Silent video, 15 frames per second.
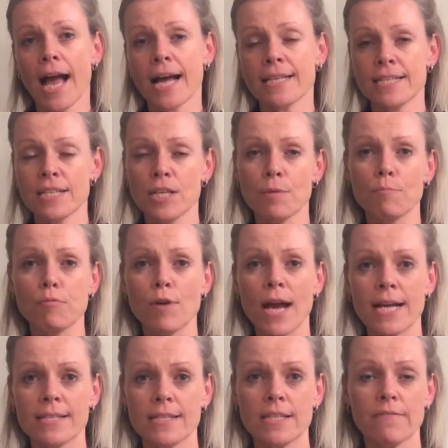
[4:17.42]
and it
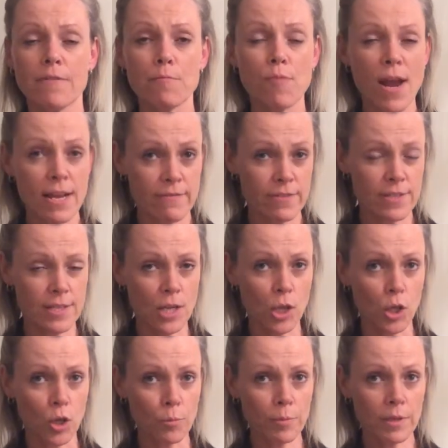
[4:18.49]
comprises of a breakfast
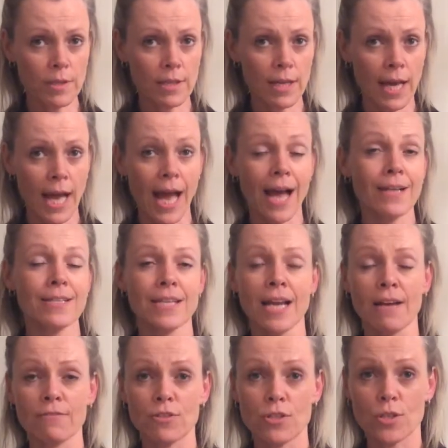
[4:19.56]
club and an
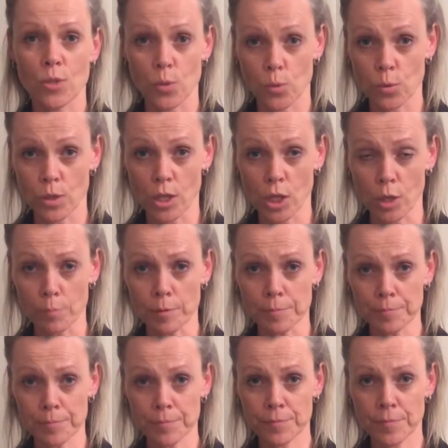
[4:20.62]
after-school club.
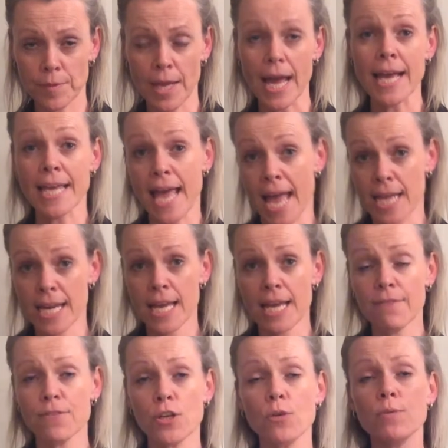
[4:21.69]
Again,
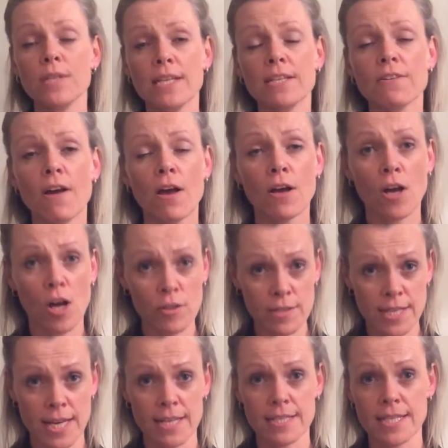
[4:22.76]
if you need
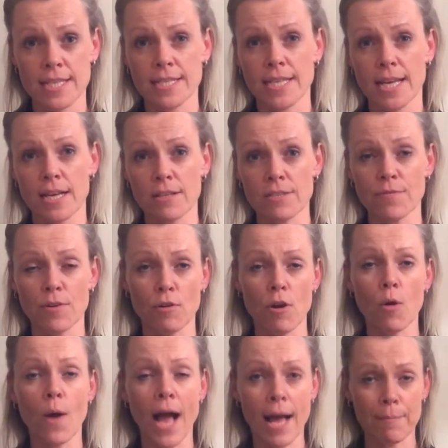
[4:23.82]
contact details for
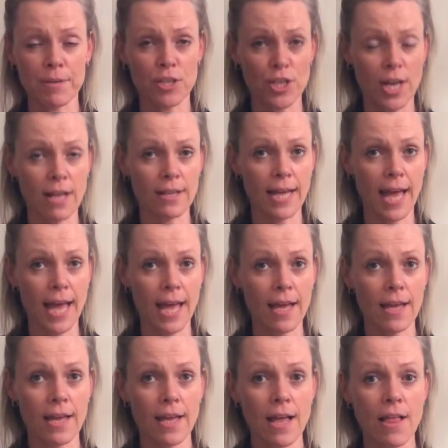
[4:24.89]
Grow Happy Childcare,
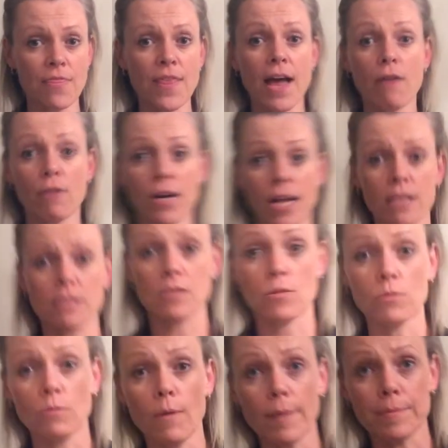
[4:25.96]
they're on our
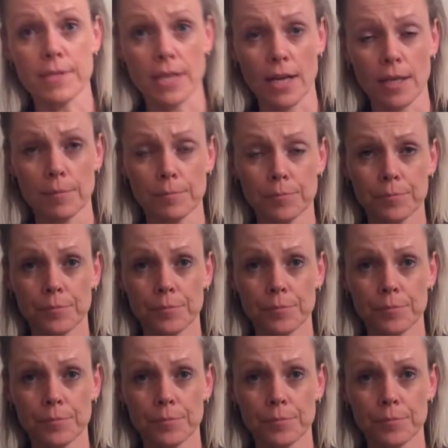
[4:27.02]
school website.